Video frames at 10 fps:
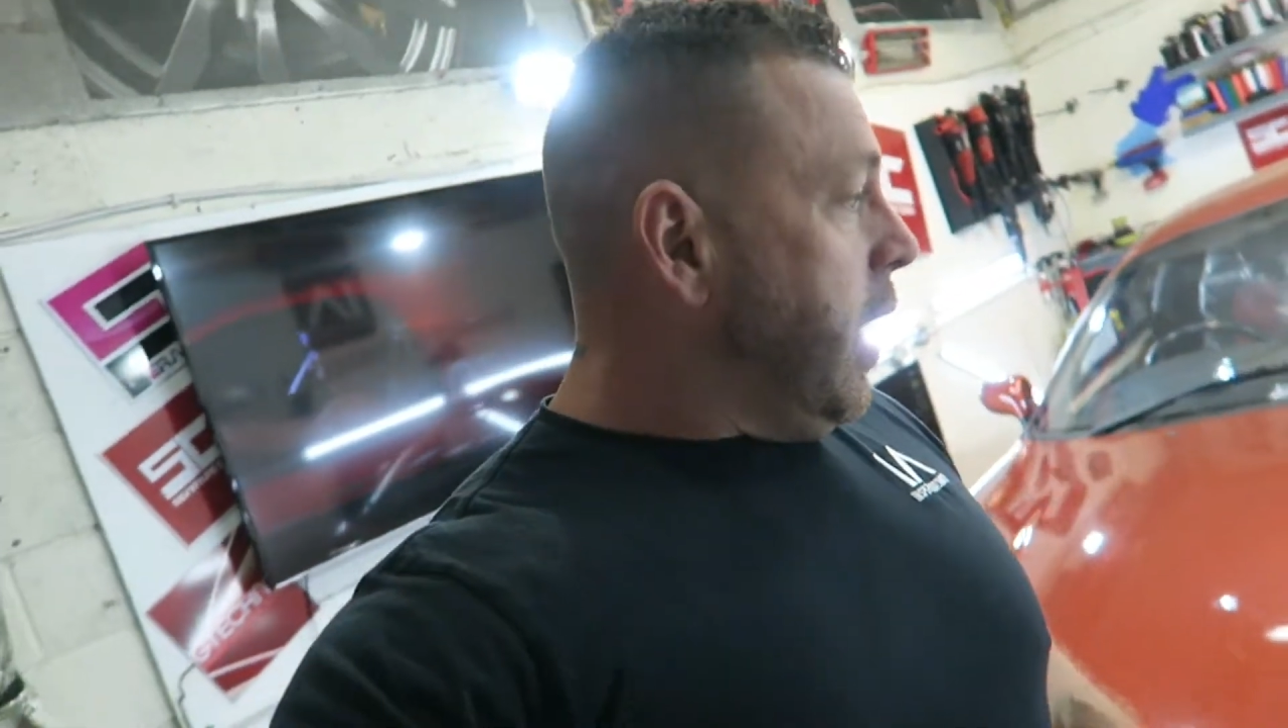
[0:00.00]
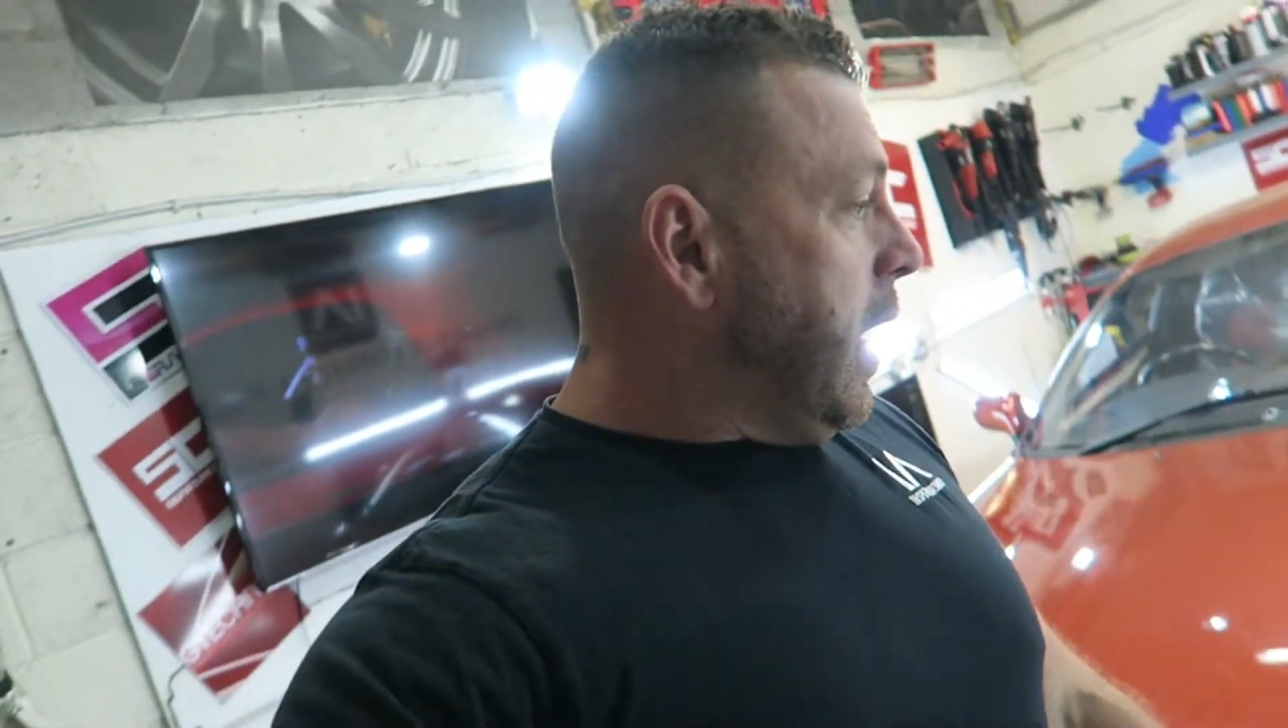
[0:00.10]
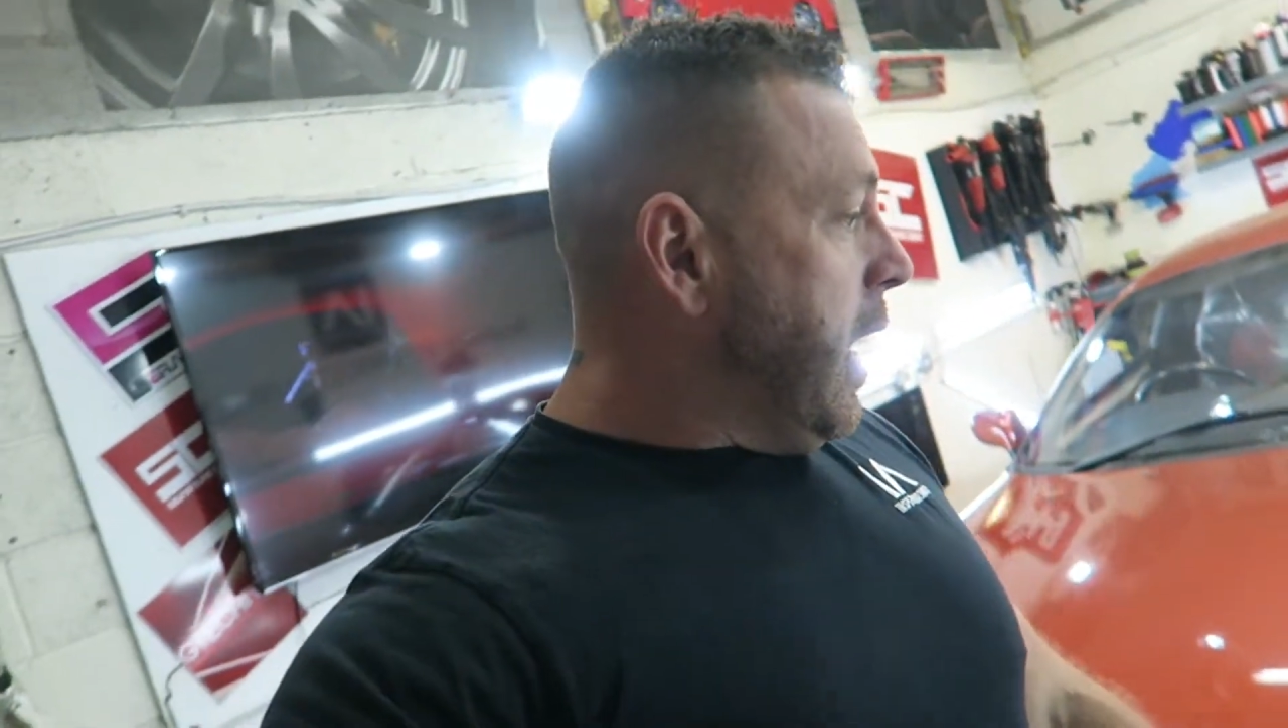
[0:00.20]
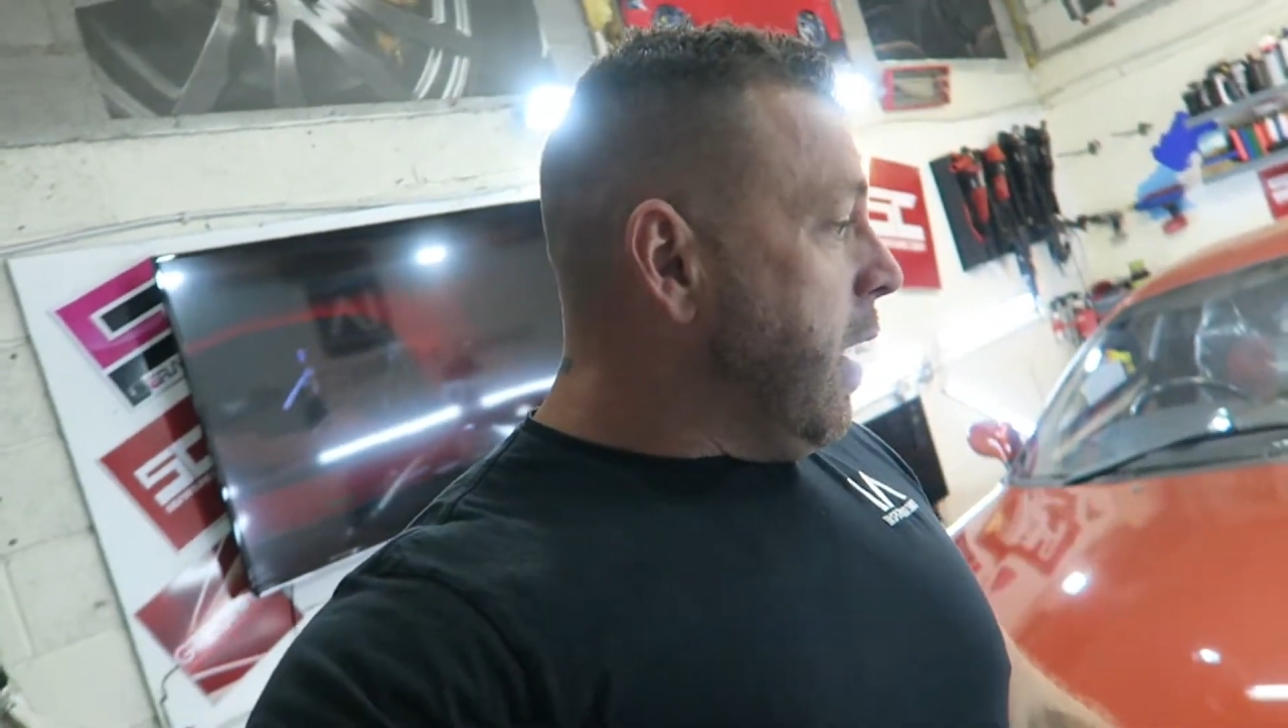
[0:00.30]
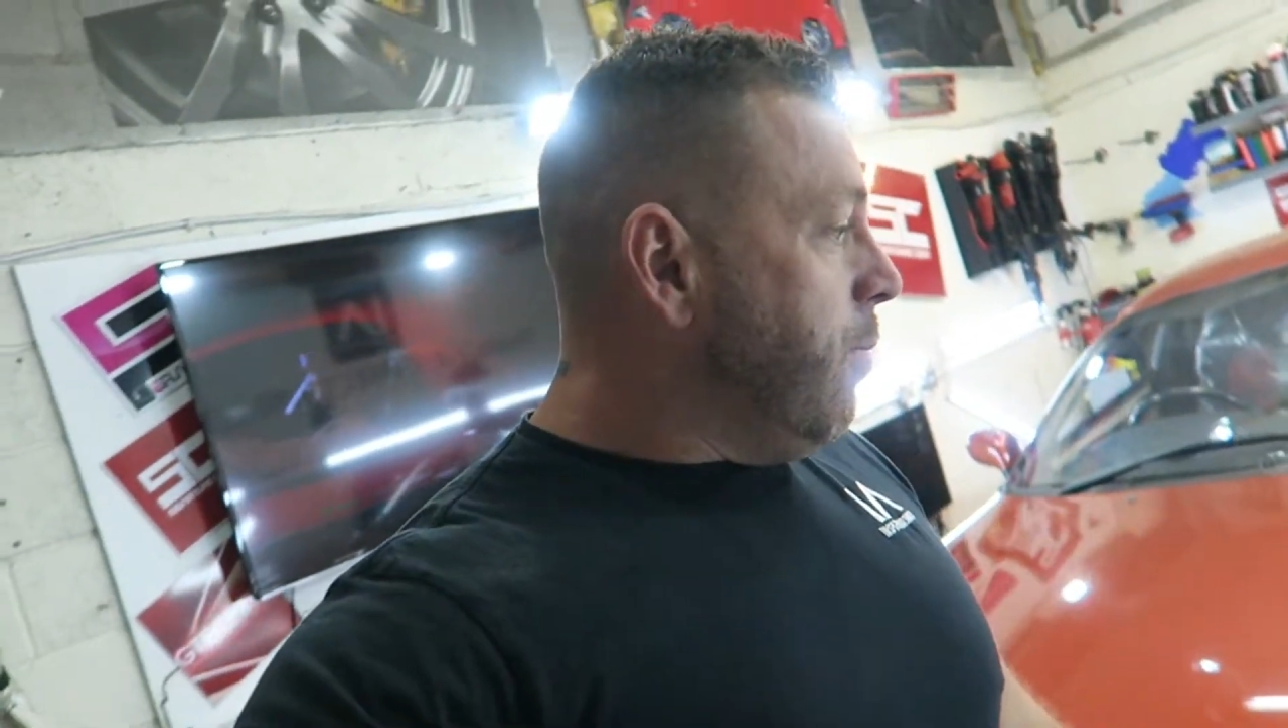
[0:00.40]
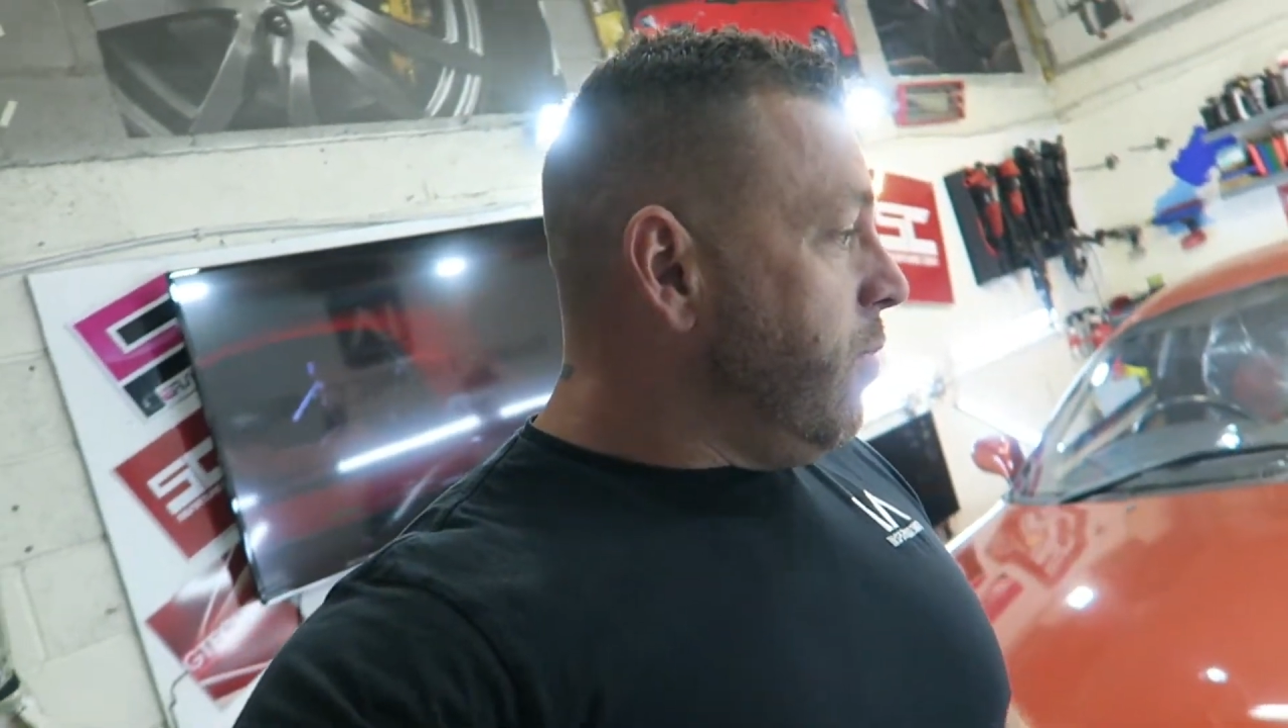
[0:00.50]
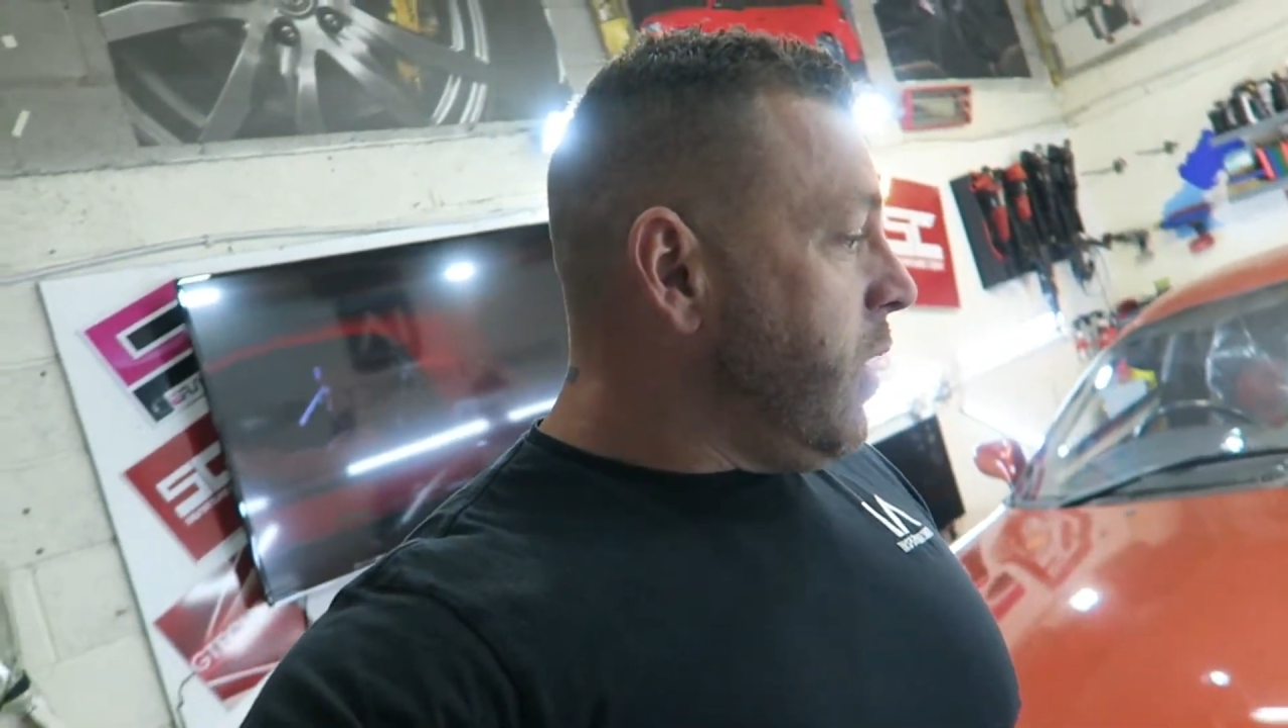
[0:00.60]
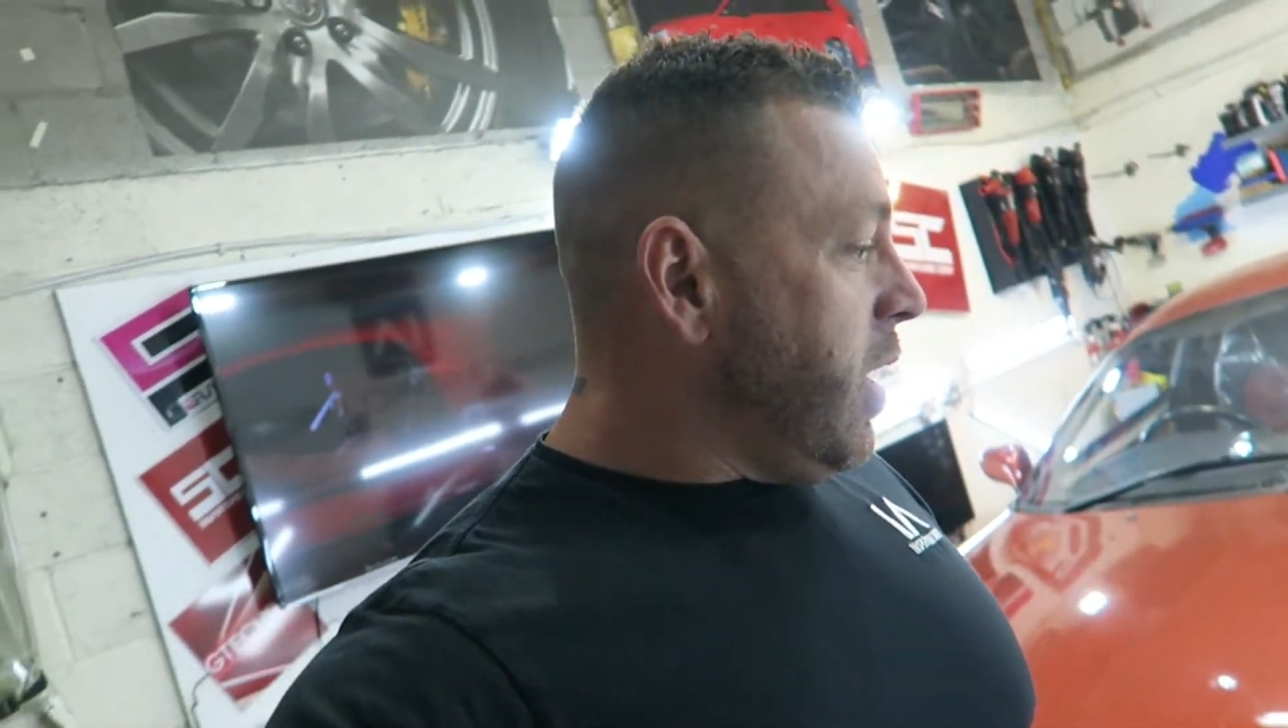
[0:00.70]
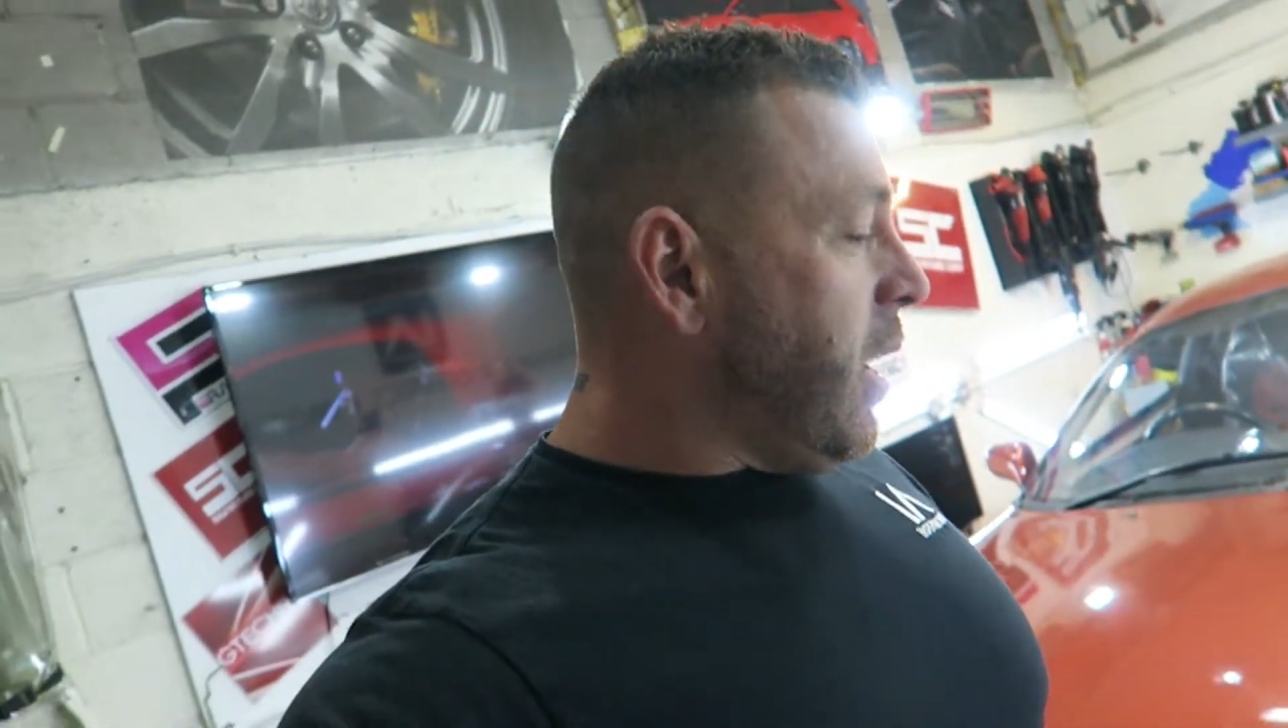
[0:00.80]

and